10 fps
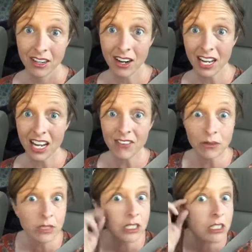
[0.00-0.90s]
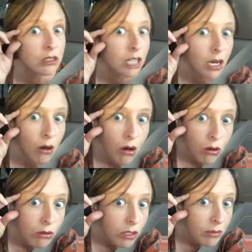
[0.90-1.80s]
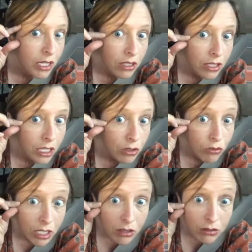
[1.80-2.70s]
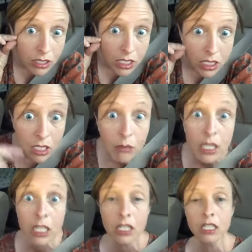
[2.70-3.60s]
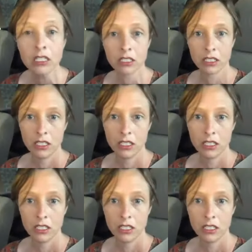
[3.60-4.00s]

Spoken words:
I have. Oh my God, look how old I'm getting. Look at these wrinkles here. Oh my gosh.